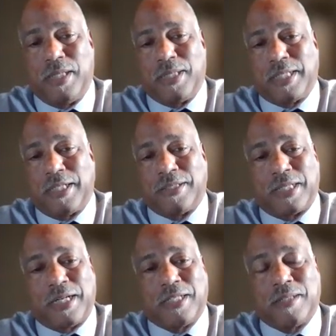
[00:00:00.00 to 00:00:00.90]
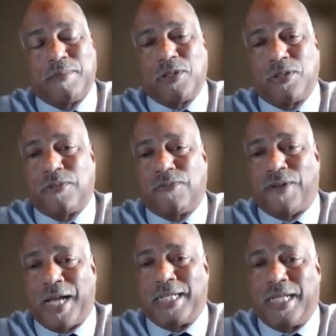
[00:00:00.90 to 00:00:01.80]
sales and customers,
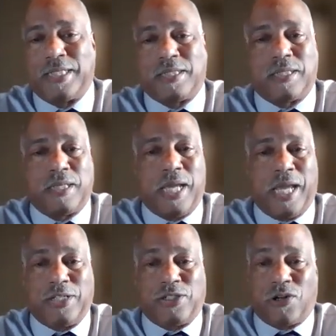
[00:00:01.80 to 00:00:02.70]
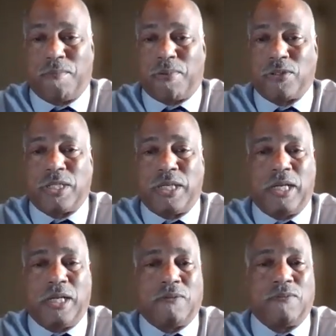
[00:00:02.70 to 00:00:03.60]
finance, HR and
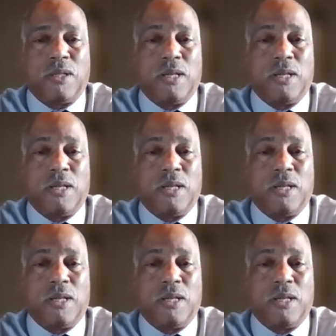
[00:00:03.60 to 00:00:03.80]
personnel,